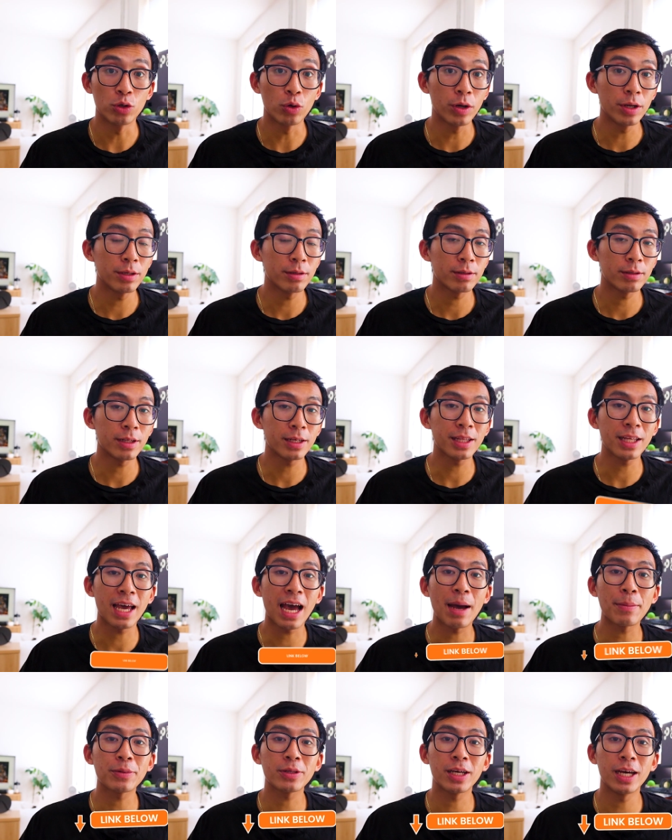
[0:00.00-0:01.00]
To join, click the
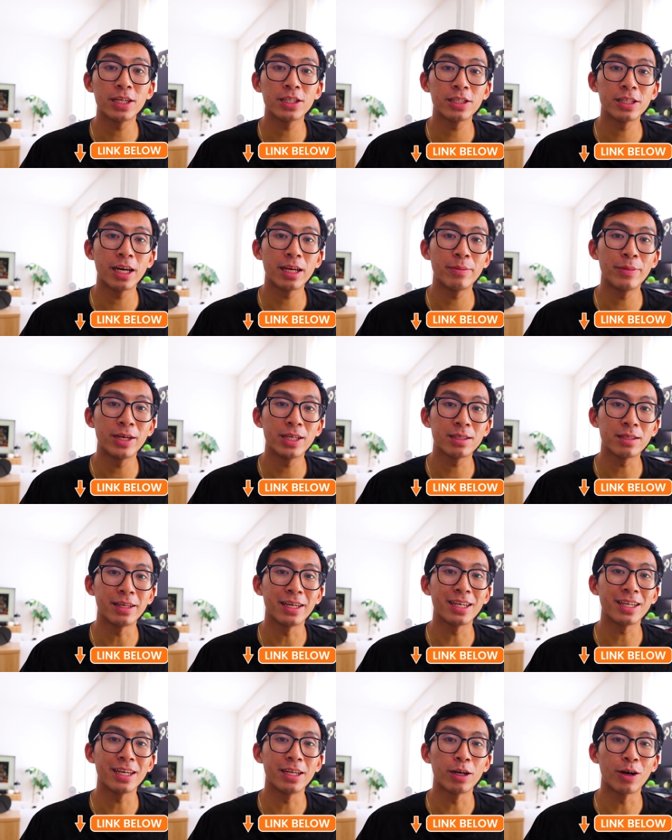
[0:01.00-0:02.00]
application database
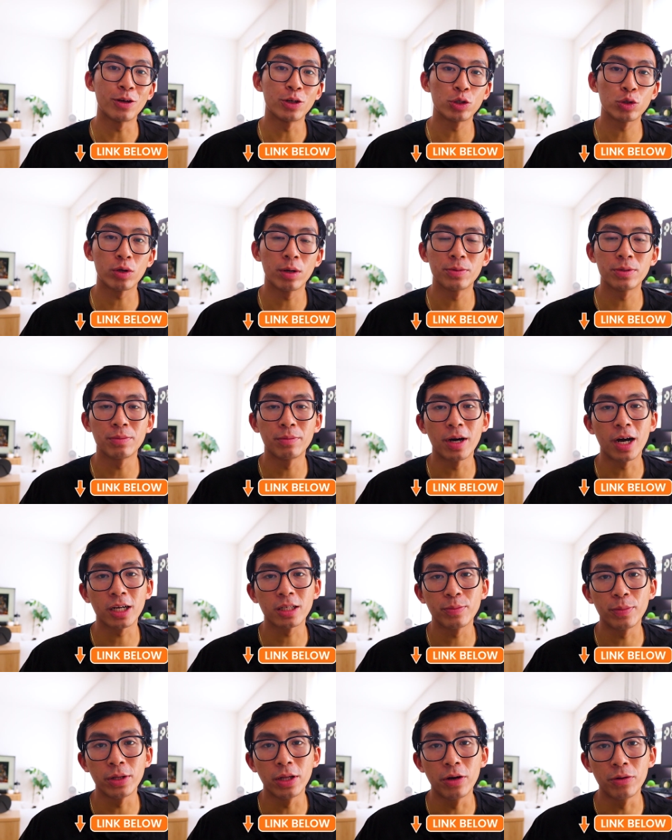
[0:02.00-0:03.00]
link in our description
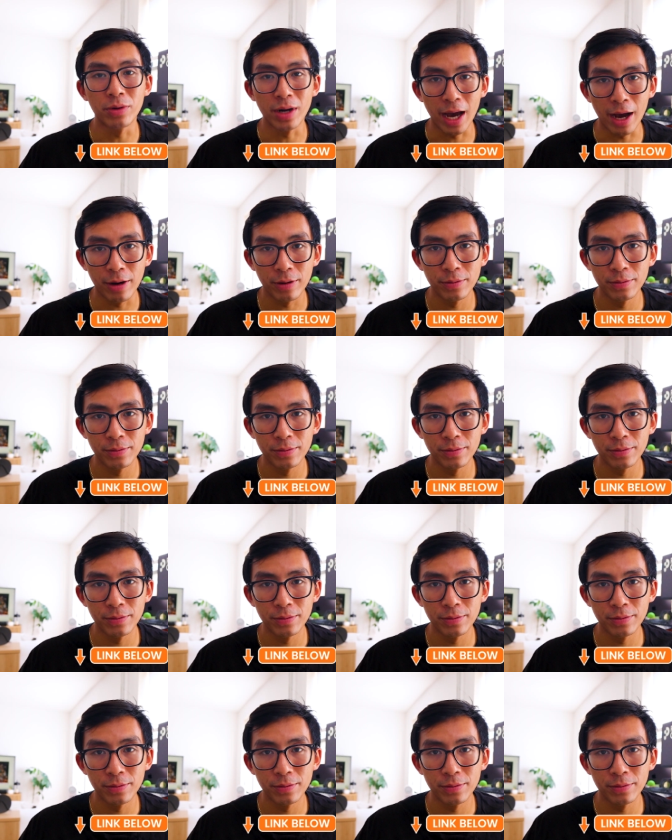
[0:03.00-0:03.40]
box below now.